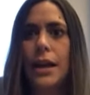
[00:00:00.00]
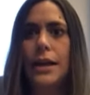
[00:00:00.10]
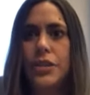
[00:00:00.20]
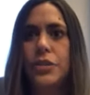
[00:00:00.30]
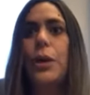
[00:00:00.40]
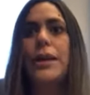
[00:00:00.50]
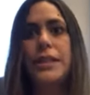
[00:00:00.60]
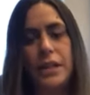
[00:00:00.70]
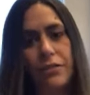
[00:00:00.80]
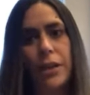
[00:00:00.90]
to
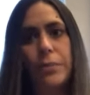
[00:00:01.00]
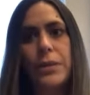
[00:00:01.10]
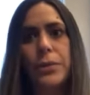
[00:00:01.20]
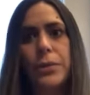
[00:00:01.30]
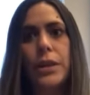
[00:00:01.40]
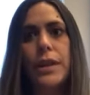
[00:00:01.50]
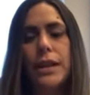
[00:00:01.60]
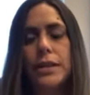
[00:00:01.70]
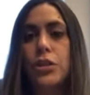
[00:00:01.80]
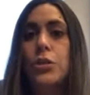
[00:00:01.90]
identify people and
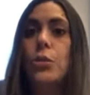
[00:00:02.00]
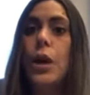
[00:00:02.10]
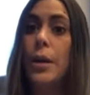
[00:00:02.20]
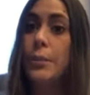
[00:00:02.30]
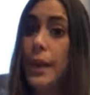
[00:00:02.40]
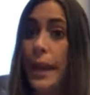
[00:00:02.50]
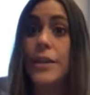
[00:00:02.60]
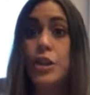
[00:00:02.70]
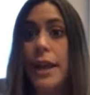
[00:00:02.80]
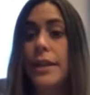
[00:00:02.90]
then to
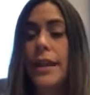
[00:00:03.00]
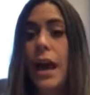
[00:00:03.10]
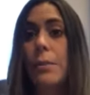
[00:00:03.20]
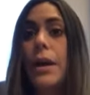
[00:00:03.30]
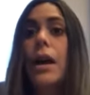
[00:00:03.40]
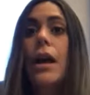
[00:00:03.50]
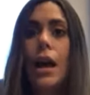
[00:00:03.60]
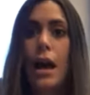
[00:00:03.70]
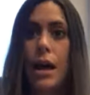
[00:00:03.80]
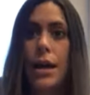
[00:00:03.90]
educate them
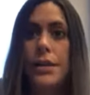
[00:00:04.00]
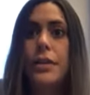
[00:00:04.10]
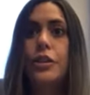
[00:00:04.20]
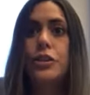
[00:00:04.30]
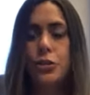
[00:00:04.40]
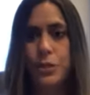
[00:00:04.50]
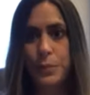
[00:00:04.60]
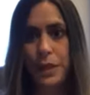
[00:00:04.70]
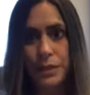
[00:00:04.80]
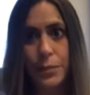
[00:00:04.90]
on the Juice
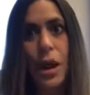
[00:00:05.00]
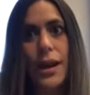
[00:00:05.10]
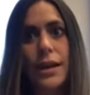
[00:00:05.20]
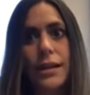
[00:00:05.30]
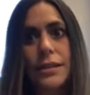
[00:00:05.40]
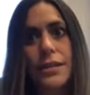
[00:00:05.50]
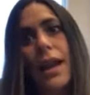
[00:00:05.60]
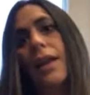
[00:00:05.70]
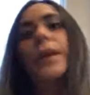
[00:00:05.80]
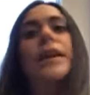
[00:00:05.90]
Plus products
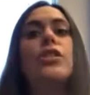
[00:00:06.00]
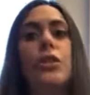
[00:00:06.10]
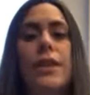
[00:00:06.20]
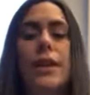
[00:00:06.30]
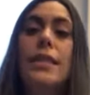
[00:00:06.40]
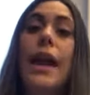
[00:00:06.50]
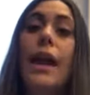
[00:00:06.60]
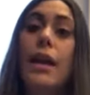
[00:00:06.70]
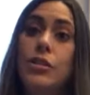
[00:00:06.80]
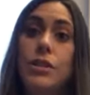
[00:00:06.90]
and make sure that they
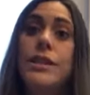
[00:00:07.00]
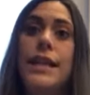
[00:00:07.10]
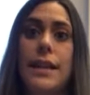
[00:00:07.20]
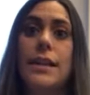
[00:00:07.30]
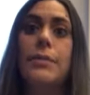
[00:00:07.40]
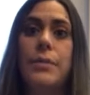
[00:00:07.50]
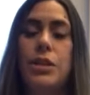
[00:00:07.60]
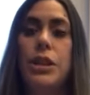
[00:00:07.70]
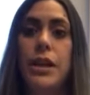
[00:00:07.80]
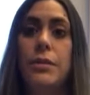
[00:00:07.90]
understand the
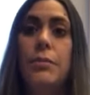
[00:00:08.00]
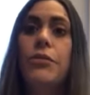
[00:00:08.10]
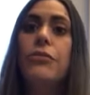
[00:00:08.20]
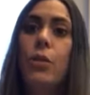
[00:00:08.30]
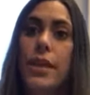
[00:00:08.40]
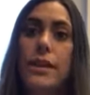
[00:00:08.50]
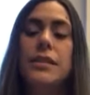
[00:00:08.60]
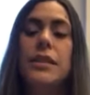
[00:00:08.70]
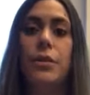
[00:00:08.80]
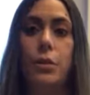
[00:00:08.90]
mission before they
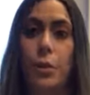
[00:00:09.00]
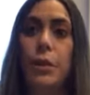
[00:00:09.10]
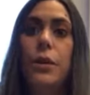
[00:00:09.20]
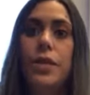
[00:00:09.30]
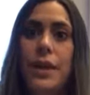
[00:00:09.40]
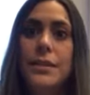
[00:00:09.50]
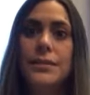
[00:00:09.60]
start growing with us.